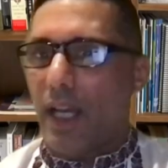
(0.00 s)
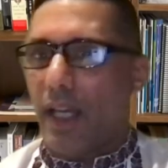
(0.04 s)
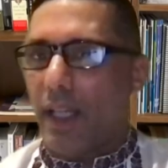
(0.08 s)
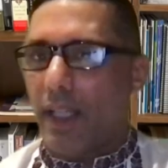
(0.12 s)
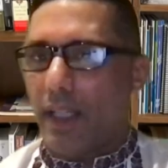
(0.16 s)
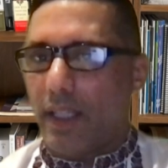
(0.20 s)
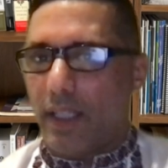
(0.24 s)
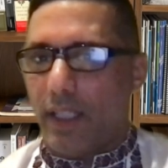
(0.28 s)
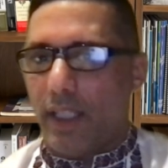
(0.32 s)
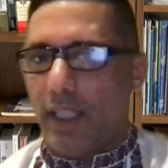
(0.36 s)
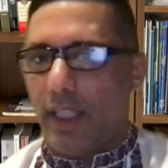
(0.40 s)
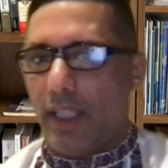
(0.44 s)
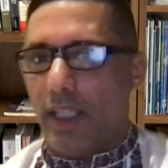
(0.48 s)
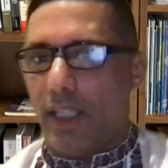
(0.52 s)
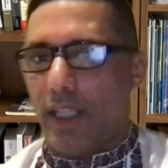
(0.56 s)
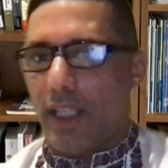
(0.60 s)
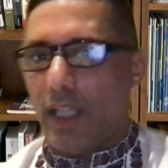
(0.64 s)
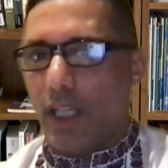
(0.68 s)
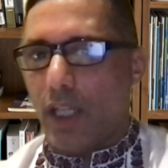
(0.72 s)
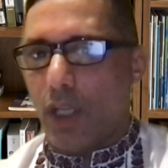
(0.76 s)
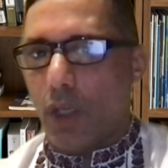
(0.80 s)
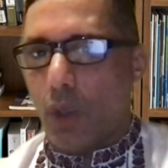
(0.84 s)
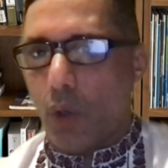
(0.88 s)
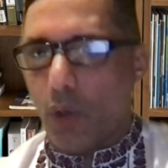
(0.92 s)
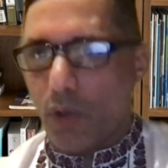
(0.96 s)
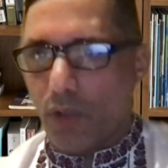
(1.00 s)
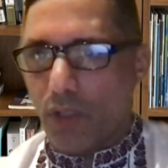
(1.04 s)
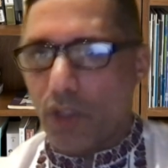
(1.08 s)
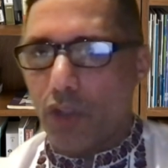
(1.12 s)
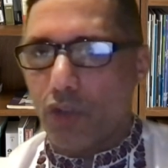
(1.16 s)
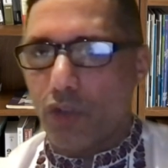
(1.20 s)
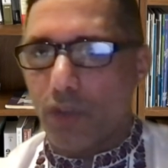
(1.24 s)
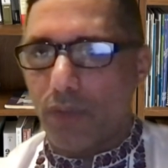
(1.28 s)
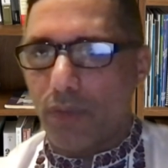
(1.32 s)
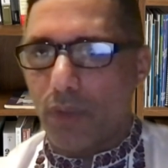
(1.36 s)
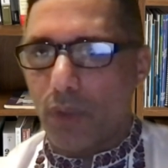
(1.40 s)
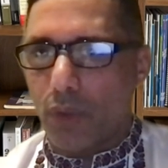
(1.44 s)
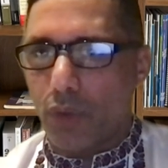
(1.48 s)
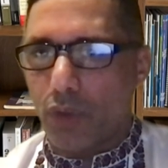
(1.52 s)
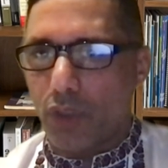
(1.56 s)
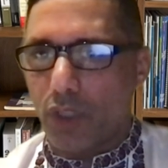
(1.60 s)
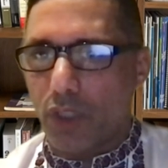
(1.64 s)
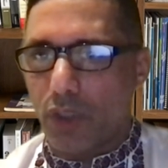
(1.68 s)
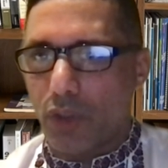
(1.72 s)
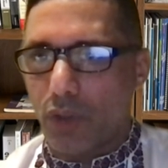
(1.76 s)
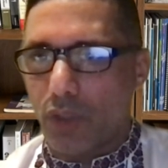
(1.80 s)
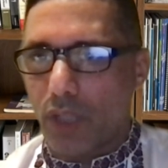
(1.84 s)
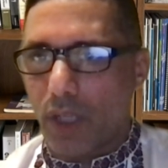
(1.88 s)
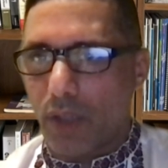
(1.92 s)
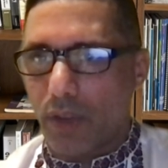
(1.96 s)
The uh, Orange Revolution
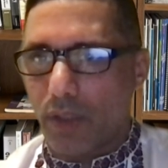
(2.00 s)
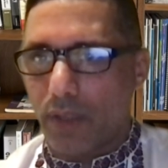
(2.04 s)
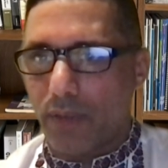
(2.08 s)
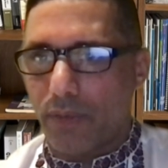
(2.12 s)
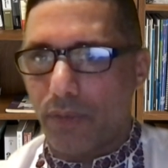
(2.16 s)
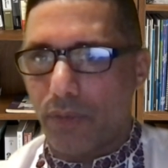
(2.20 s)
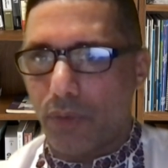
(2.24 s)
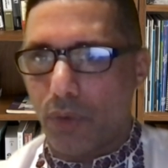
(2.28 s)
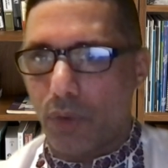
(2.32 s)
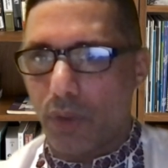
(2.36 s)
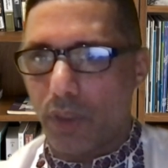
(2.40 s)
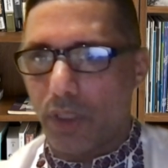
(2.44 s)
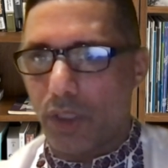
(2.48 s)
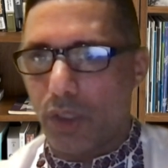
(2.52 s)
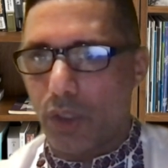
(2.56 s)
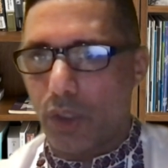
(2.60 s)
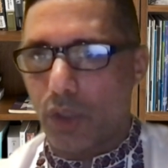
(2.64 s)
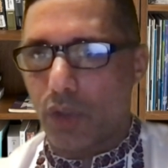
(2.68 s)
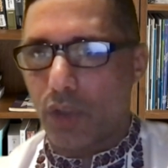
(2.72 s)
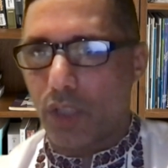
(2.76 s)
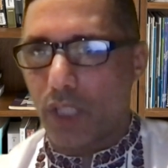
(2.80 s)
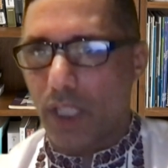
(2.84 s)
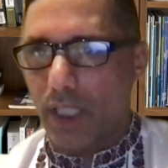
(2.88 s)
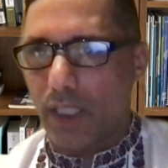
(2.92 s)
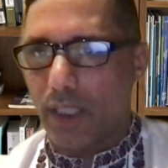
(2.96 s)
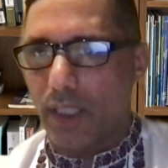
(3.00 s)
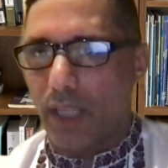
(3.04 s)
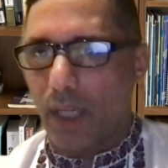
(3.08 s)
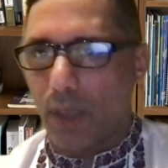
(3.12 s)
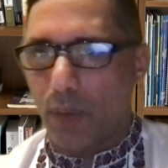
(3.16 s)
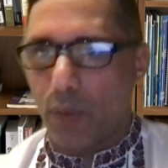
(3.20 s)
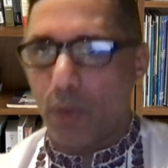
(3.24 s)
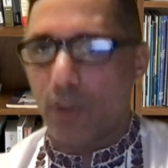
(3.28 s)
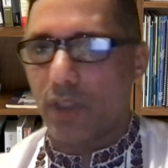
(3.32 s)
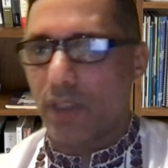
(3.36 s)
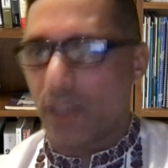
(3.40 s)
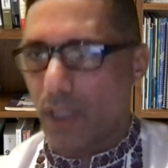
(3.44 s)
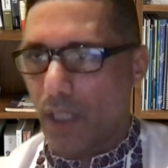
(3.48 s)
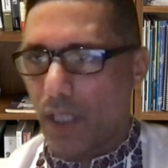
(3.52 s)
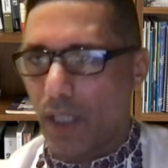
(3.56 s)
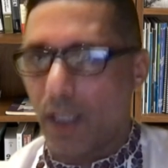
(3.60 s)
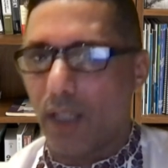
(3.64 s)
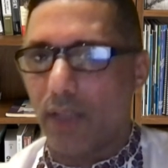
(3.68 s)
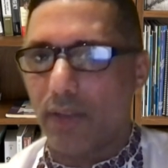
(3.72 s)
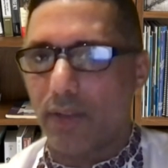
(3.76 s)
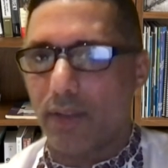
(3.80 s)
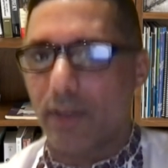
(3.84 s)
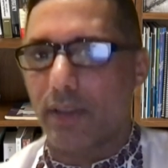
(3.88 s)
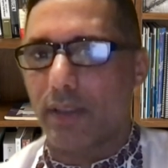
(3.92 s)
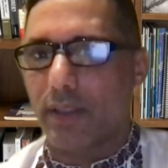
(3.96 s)
two thousand four in Ukraine, that was
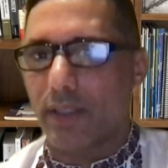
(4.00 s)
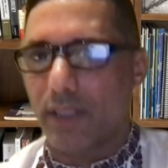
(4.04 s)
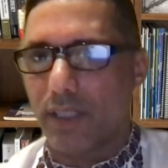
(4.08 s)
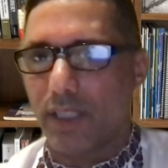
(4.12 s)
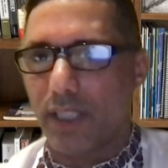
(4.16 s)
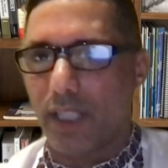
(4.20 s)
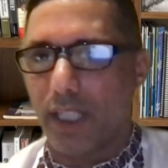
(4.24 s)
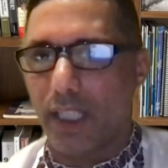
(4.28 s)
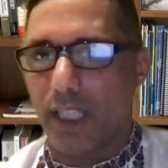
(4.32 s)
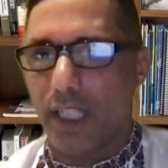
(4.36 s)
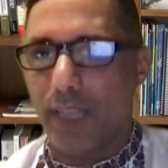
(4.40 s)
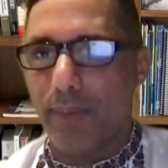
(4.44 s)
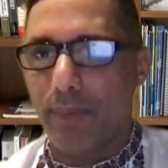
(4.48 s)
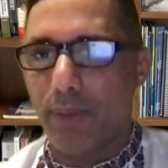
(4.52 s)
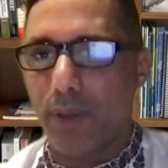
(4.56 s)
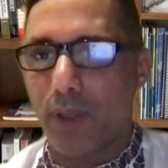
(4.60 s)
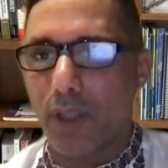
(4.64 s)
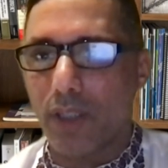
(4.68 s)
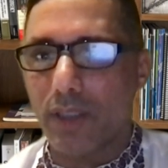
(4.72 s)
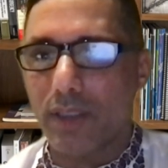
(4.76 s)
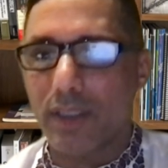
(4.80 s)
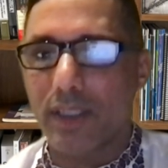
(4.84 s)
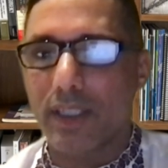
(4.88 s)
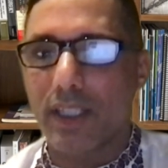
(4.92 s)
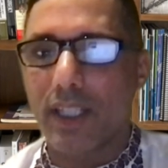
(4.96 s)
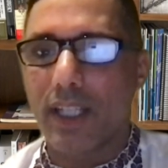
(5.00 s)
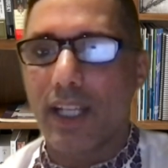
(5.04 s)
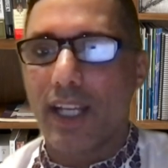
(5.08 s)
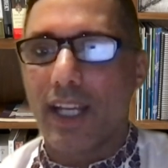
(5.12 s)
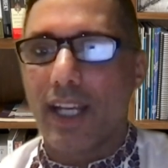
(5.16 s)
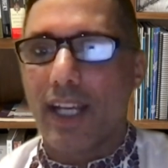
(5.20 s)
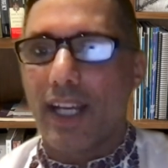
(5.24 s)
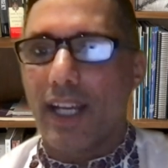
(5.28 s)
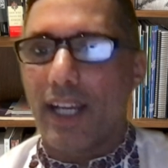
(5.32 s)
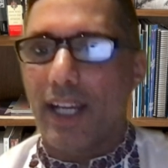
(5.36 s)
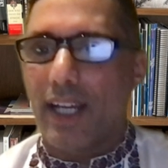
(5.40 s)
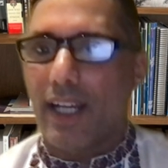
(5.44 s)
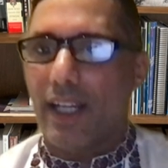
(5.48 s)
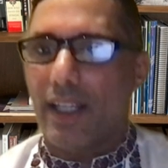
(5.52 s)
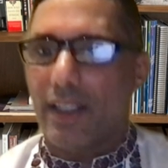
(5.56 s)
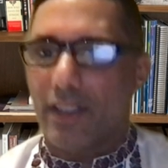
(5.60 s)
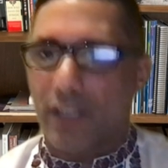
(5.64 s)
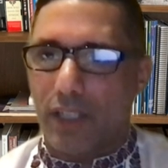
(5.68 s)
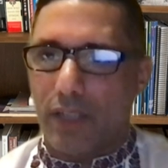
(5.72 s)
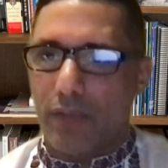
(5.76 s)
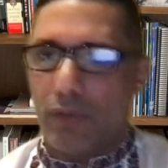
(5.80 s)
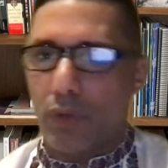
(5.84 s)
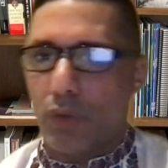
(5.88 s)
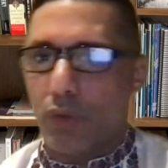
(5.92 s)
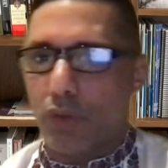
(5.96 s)
another C I A plot. Uh, the
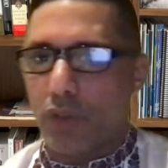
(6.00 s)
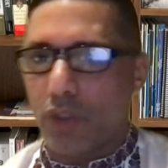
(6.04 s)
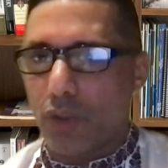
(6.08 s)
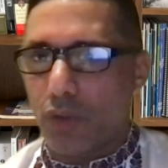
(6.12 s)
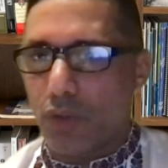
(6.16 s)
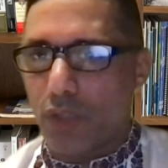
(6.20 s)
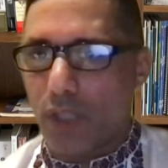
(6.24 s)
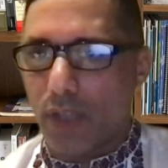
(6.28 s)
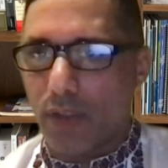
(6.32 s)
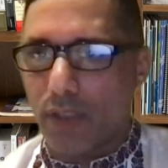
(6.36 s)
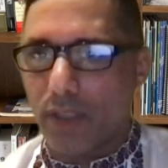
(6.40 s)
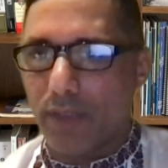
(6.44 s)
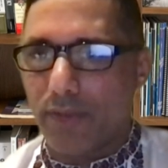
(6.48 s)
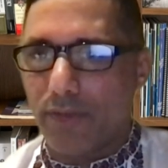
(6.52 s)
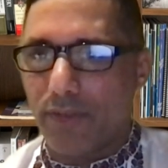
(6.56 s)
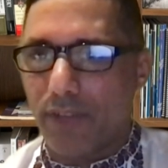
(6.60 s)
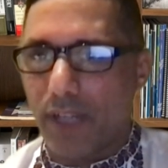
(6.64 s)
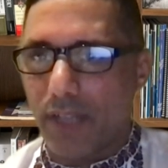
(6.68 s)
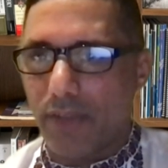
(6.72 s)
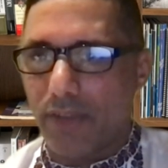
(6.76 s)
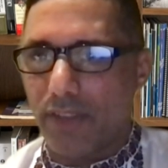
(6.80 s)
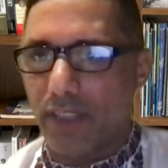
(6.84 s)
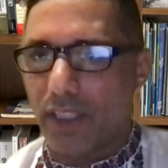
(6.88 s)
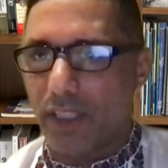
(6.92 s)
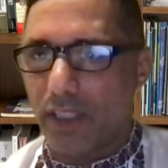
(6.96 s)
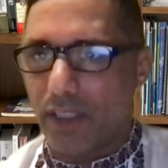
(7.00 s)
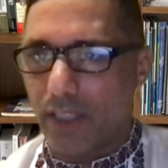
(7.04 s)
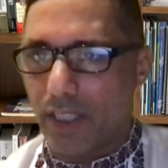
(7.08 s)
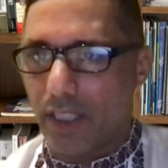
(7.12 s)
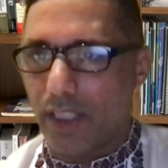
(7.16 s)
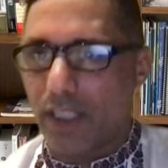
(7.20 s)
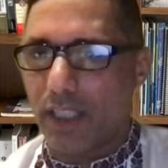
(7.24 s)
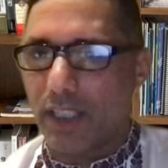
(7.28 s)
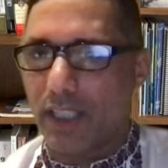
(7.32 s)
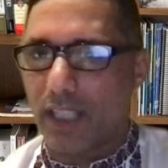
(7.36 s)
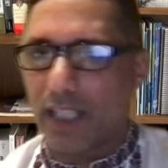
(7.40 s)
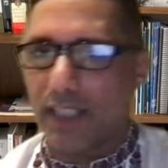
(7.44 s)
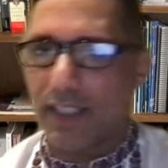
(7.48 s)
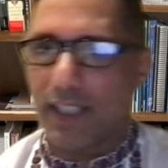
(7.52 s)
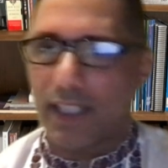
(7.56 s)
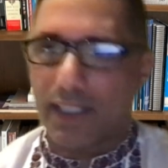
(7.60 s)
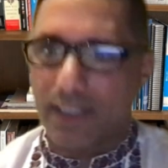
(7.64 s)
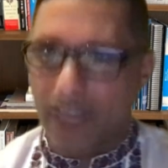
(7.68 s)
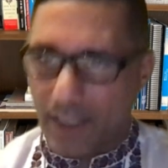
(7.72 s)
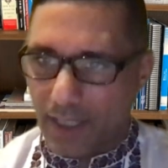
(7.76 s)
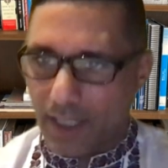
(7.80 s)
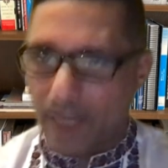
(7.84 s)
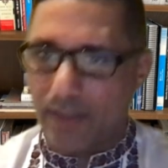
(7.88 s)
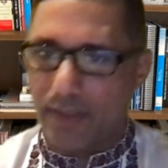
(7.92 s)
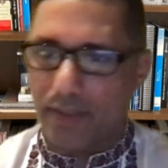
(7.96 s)
revolution two thousand five in Kyrgyzstan, that's
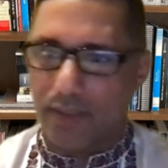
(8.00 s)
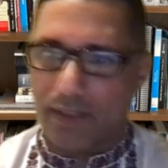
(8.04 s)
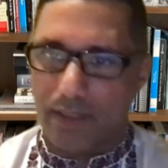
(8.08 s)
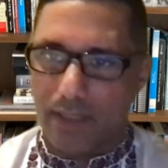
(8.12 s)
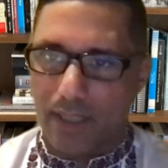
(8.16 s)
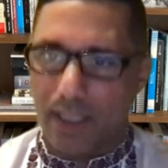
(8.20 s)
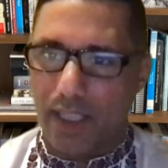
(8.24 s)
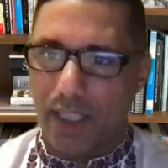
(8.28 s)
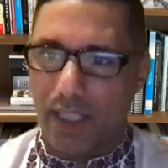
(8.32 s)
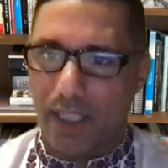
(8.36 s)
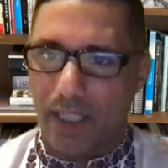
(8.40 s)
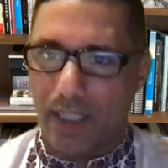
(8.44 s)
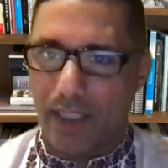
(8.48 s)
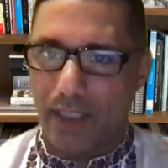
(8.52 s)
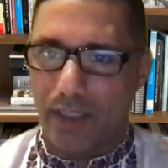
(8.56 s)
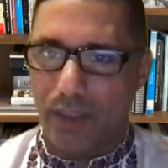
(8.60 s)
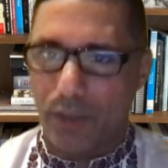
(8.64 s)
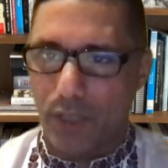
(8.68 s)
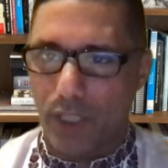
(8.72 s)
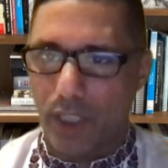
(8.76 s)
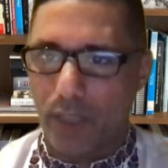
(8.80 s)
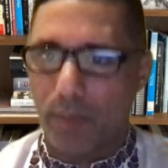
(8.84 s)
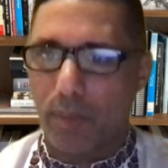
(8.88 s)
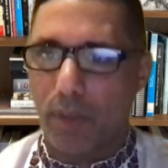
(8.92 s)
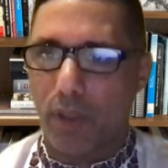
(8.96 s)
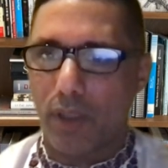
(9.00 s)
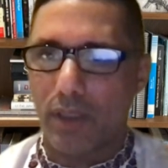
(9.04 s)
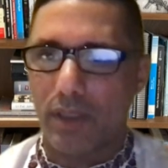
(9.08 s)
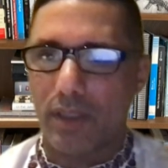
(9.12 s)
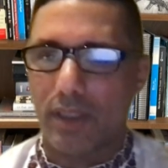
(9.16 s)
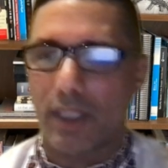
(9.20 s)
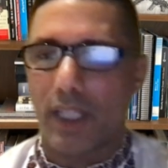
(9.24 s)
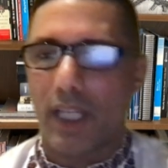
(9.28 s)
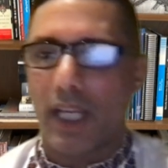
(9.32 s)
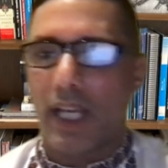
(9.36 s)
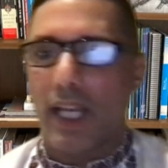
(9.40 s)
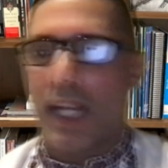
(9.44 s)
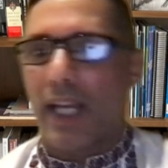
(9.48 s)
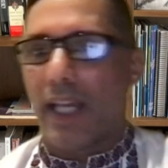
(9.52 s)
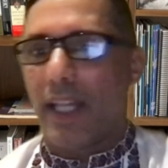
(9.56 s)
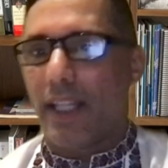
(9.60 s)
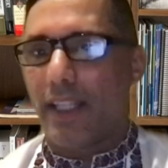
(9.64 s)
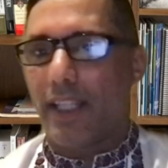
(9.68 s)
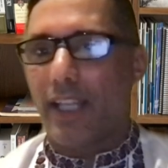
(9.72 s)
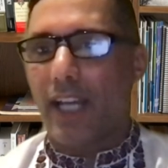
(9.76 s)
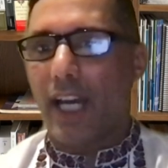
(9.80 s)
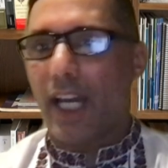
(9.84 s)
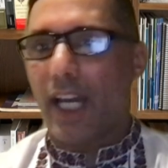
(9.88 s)
another uh, U S plot. The Arab